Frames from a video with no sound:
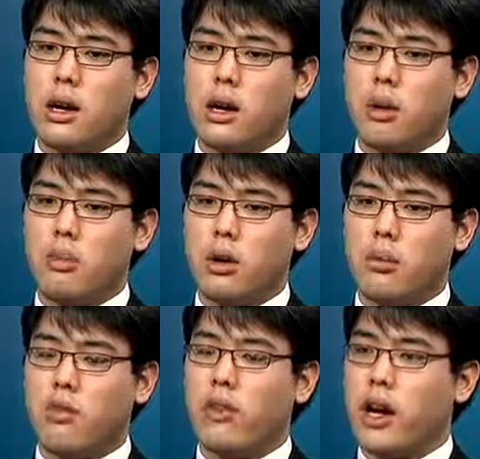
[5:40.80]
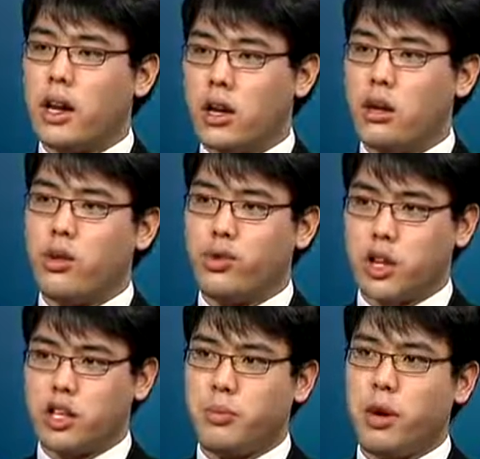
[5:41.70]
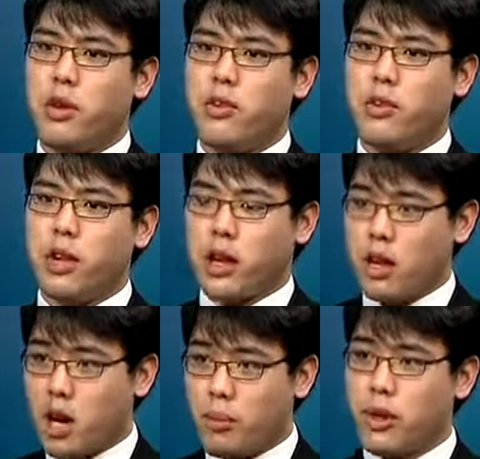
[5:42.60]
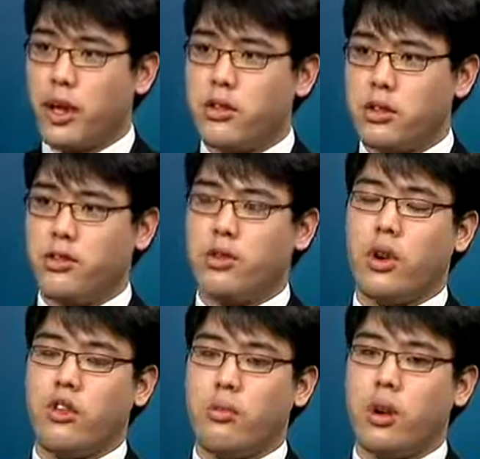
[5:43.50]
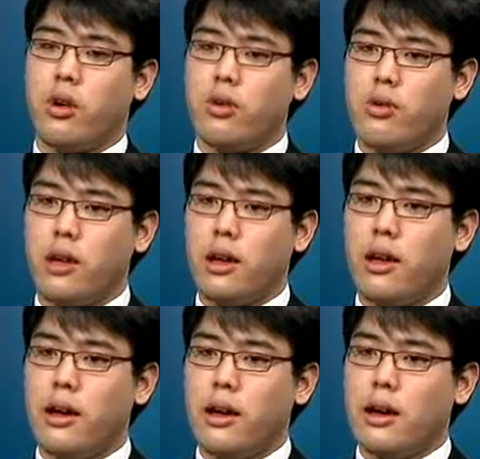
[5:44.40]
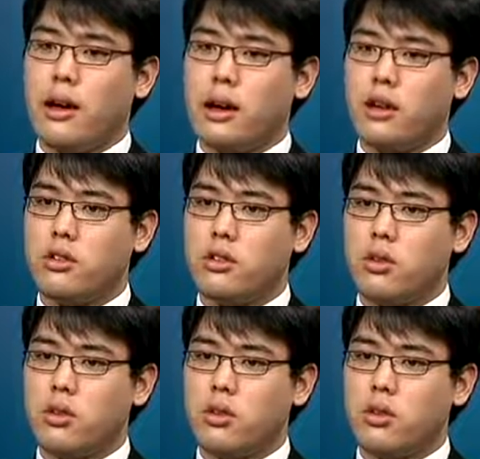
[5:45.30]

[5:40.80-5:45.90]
um, uh, providing good transparency and comprehensive transparency uh,